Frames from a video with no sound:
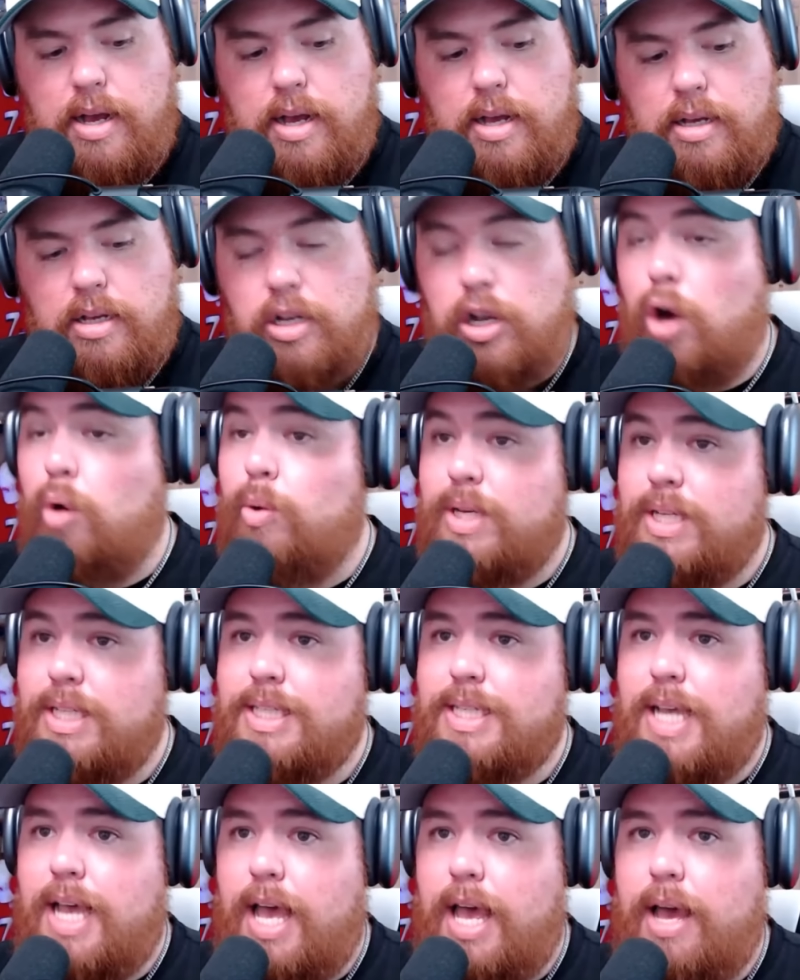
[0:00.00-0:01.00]
going
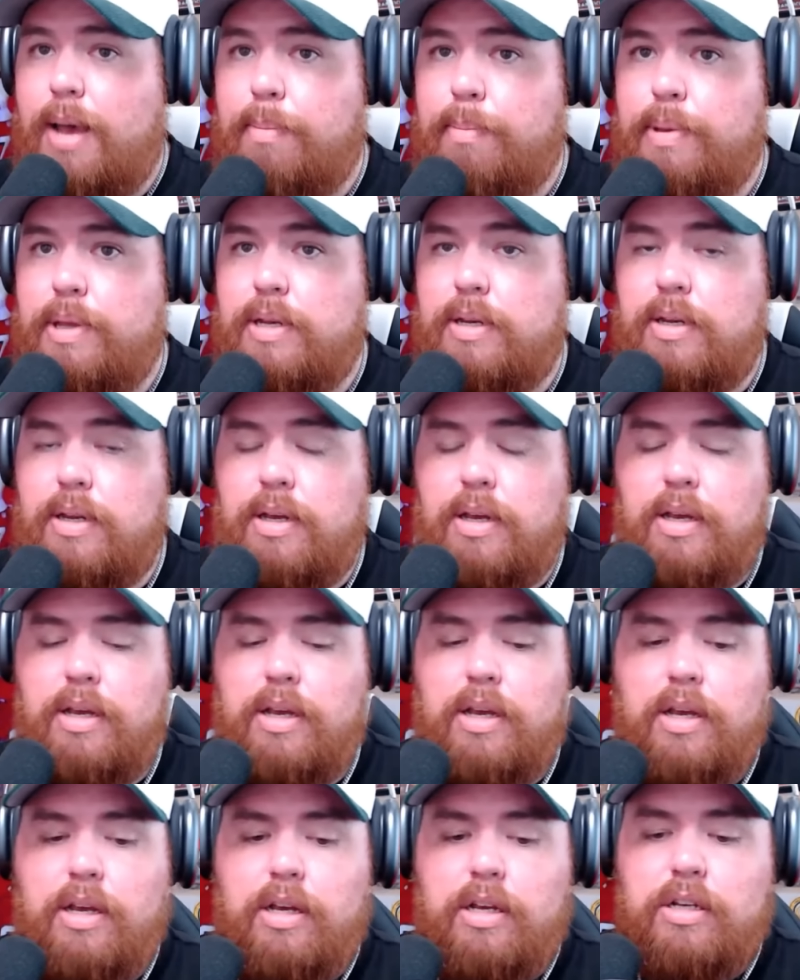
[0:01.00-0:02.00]
to happen.
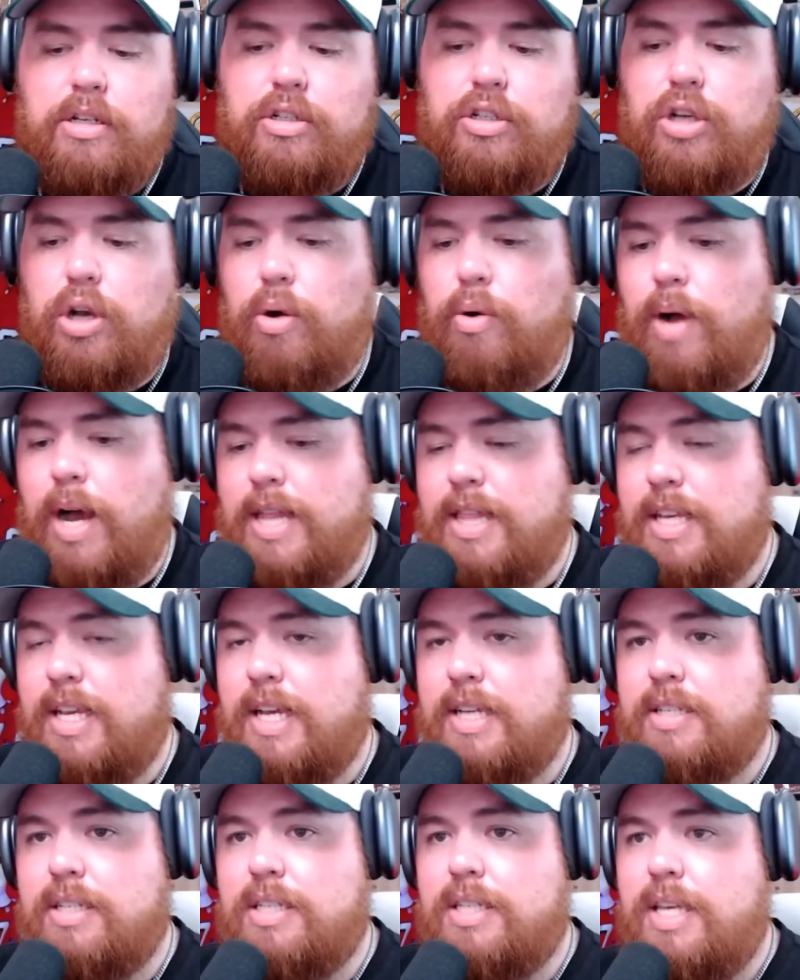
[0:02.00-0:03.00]
So I think
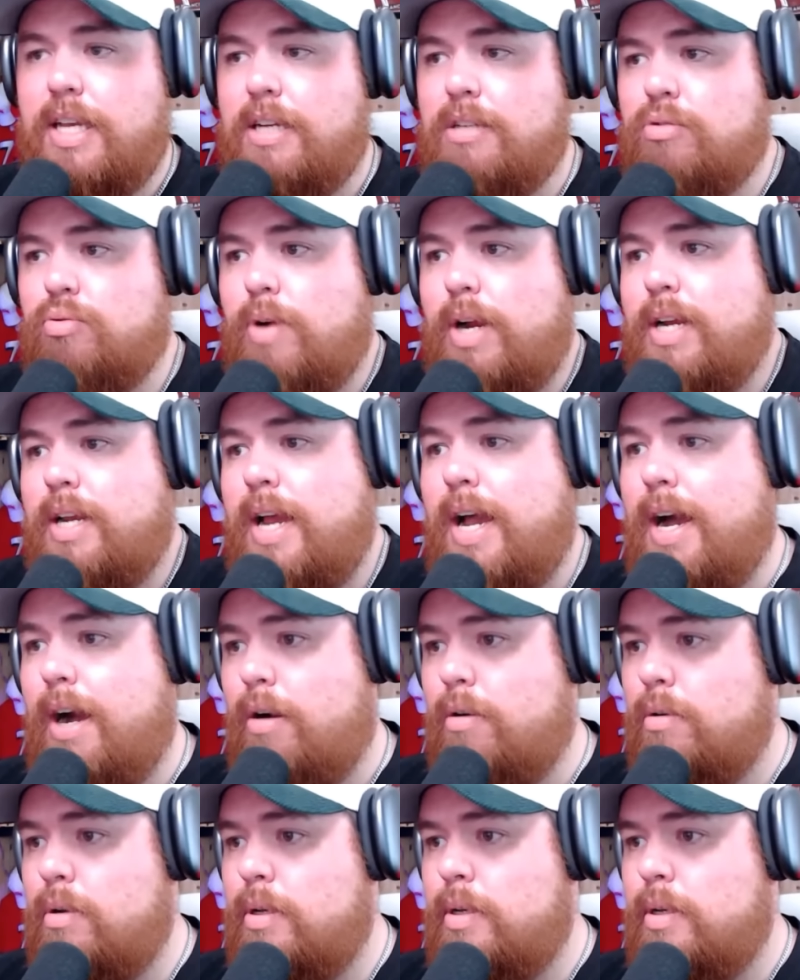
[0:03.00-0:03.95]
as it stands right now,